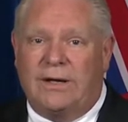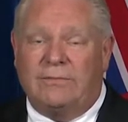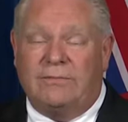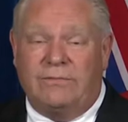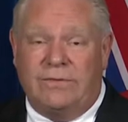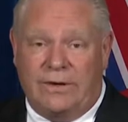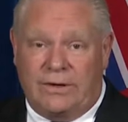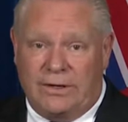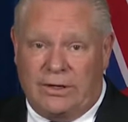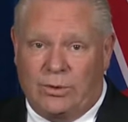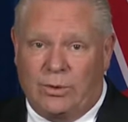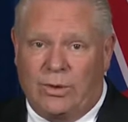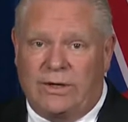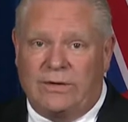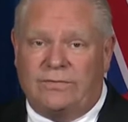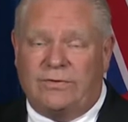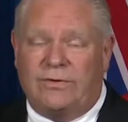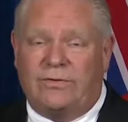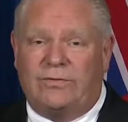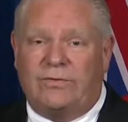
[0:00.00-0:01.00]
I'm very
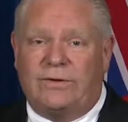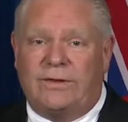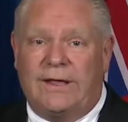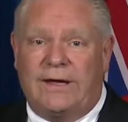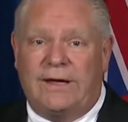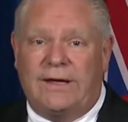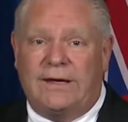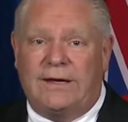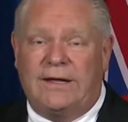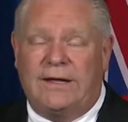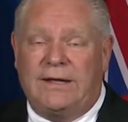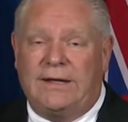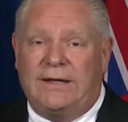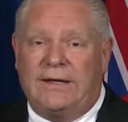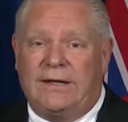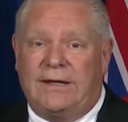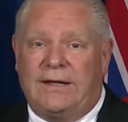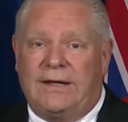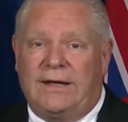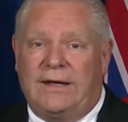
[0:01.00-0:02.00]
grateful for that
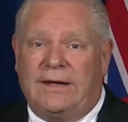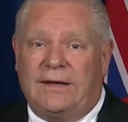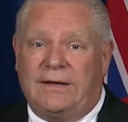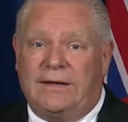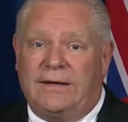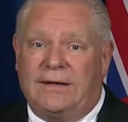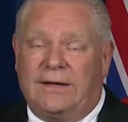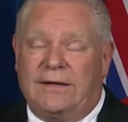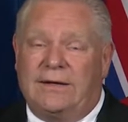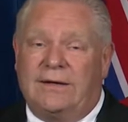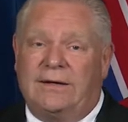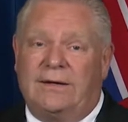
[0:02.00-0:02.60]
and uh,